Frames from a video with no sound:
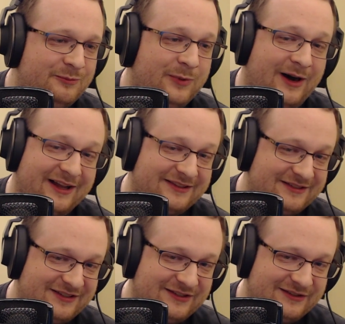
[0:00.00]

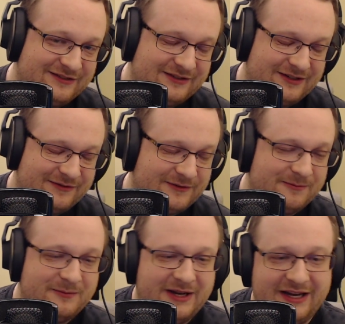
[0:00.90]
But for
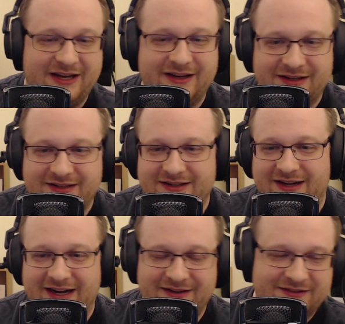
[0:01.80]
me,
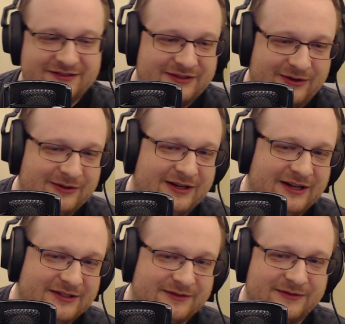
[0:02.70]
I listen to all
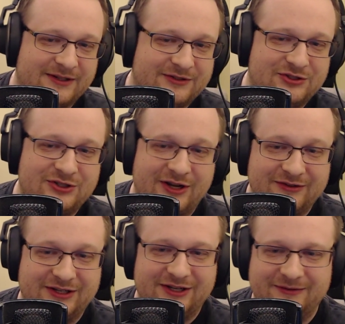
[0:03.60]
kinds of
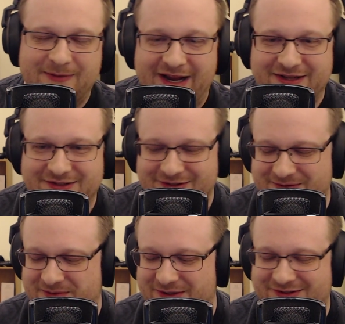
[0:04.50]
junk
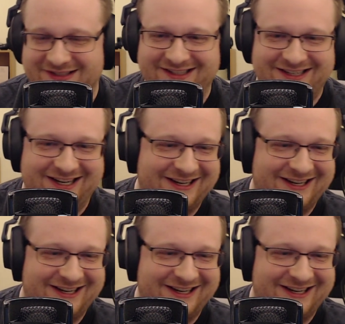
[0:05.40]
mastered music